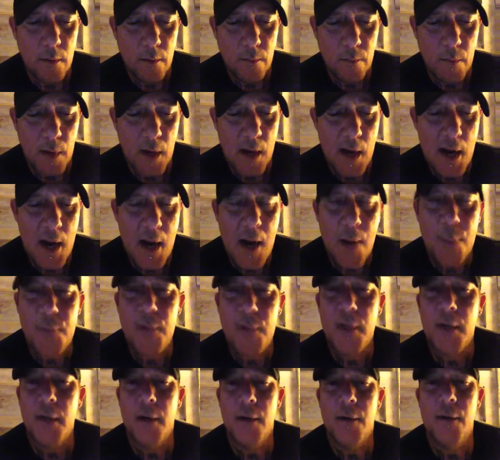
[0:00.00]
my app
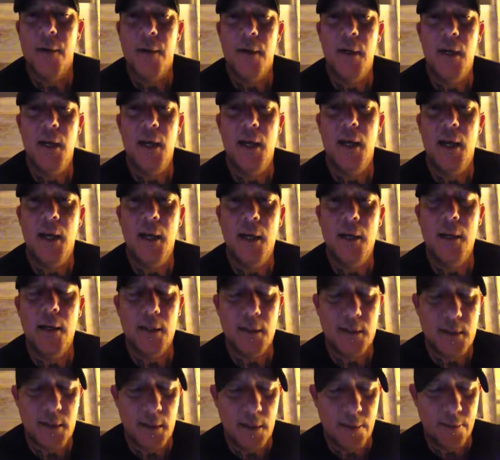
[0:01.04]
here, and
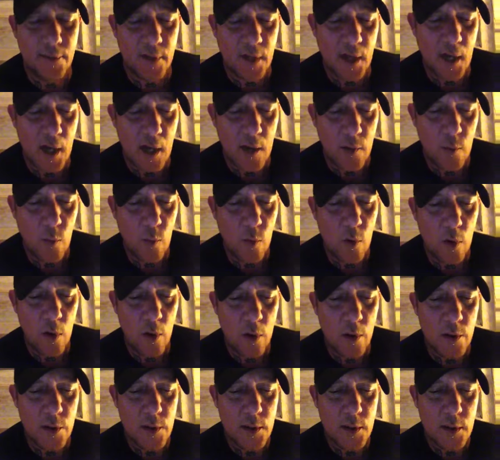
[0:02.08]
it's even gotten
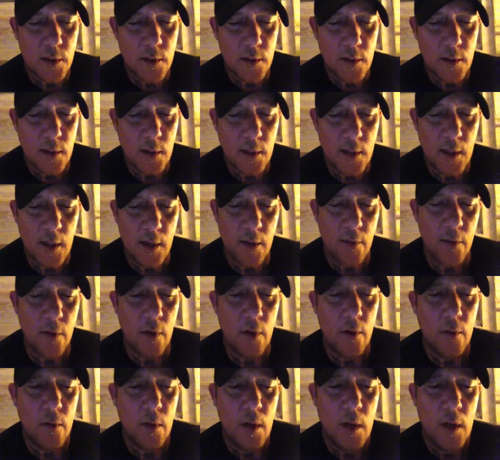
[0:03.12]
worse. And I don't
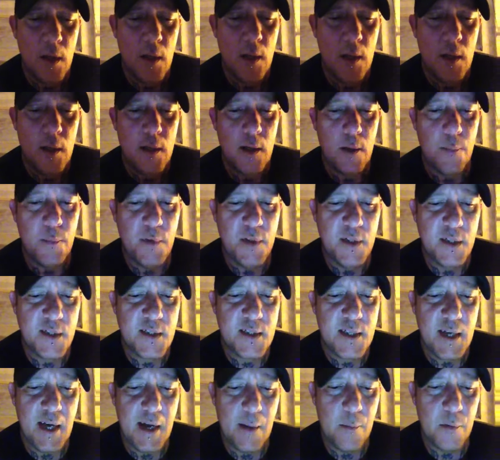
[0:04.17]
know, I mean,
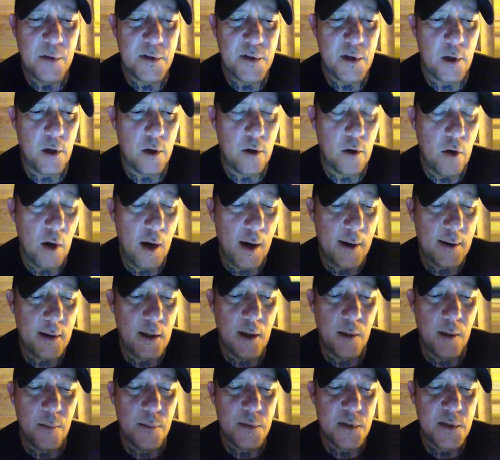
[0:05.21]
this tablet's all cracked
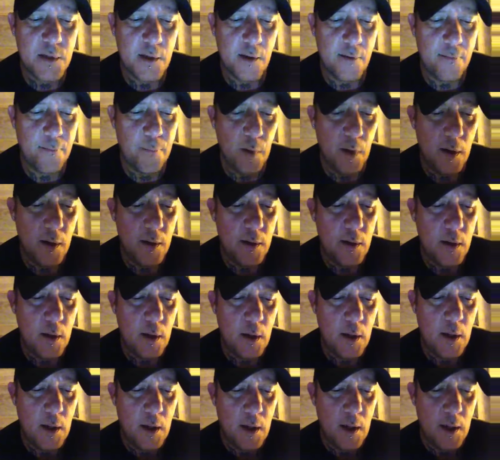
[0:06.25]
up and stuff, but
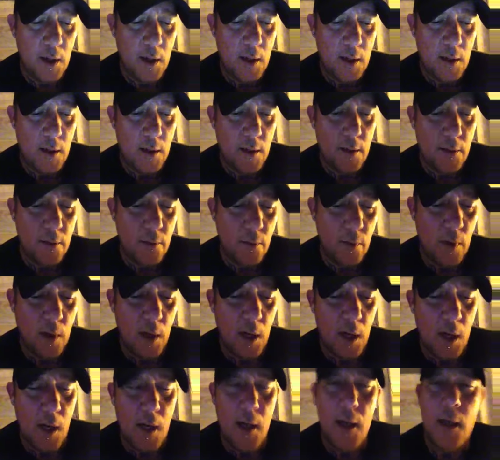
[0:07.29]
when
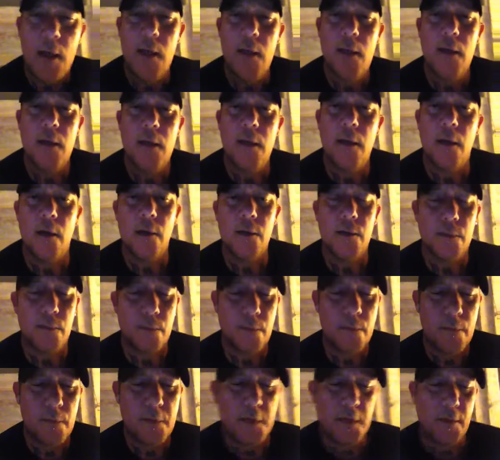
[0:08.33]
I, you know,
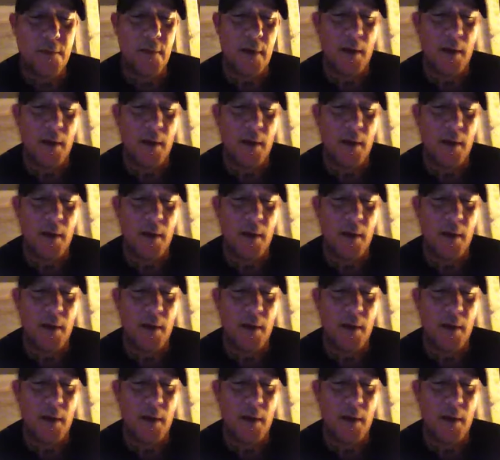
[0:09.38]
see if